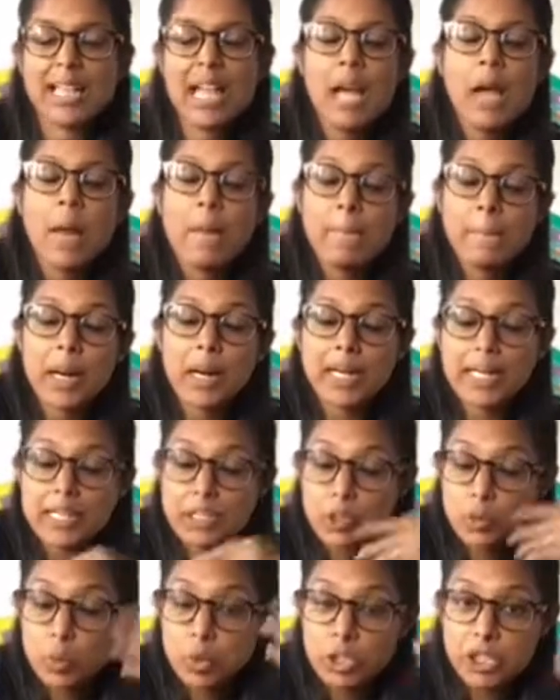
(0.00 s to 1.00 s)
But what
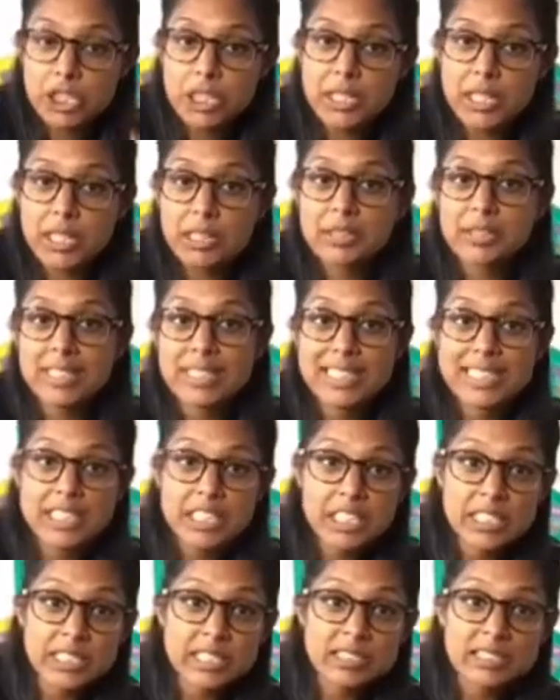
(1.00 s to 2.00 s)
she does is she
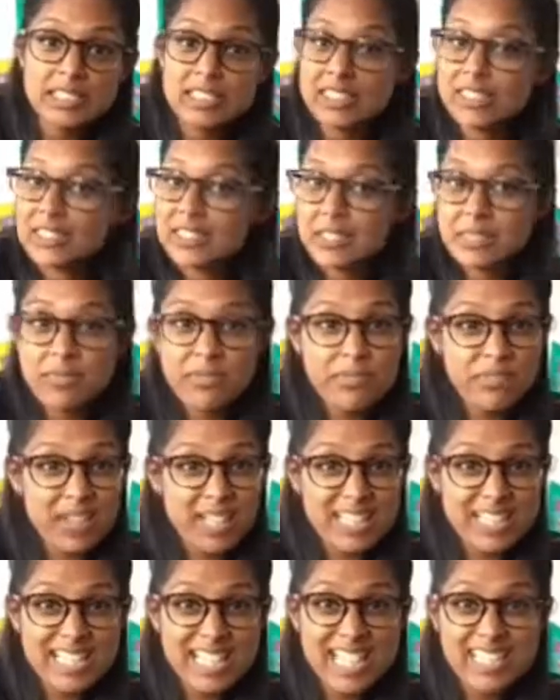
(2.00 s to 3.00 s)
does it to some
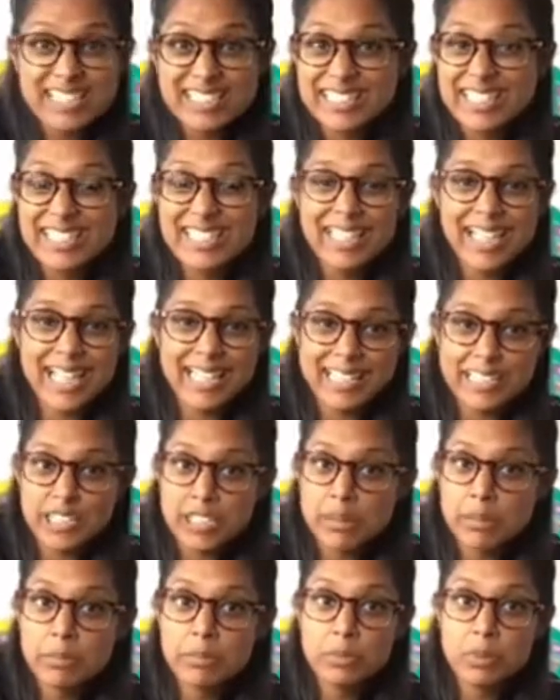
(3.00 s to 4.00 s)
fantastic catchy
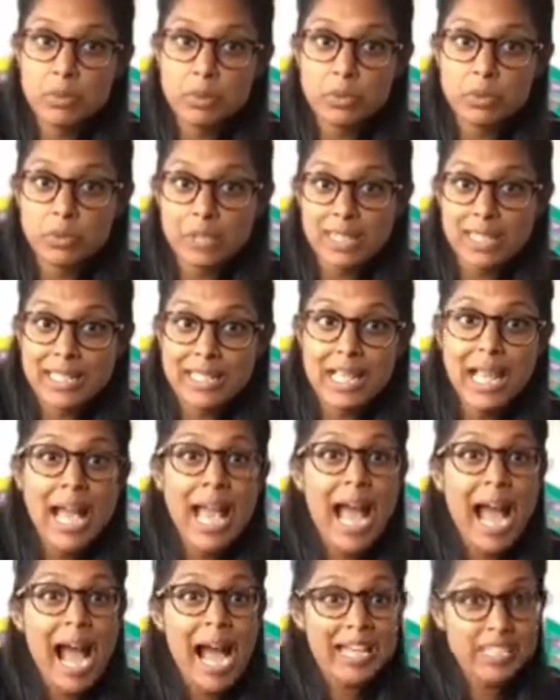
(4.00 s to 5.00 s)
music
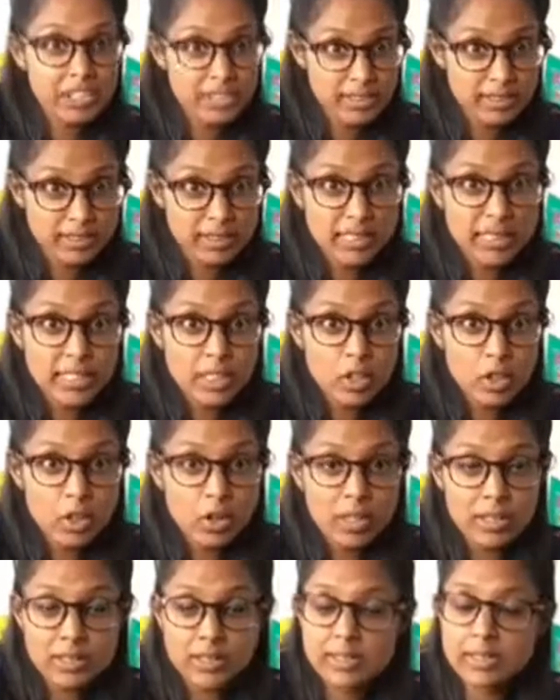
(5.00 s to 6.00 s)
and she's singing along at the
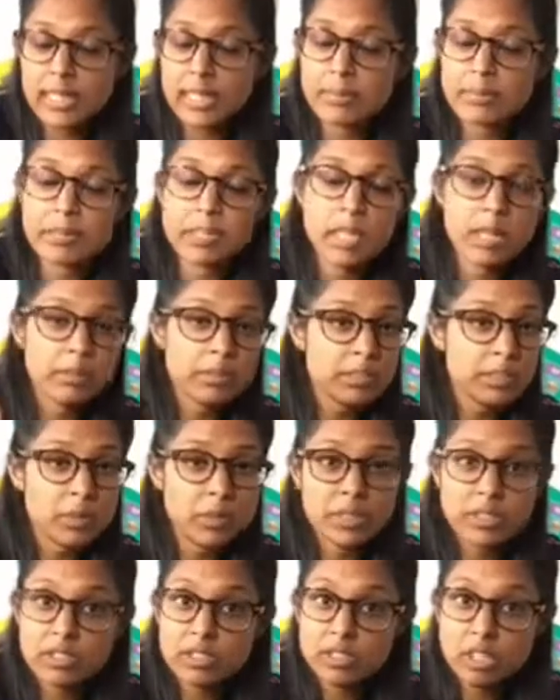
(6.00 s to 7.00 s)
same time. So it's
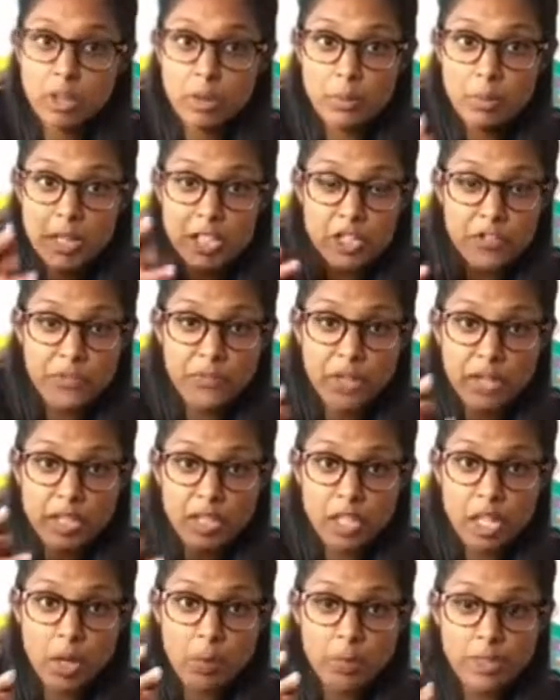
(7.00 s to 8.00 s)
so much fun
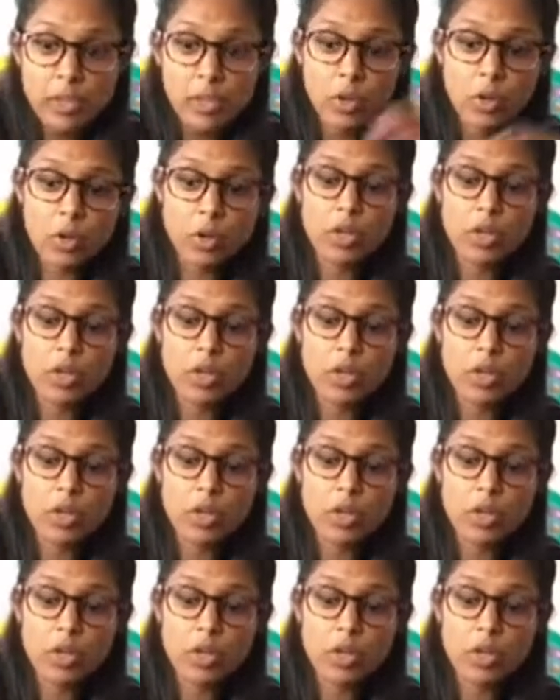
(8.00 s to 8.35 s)
going on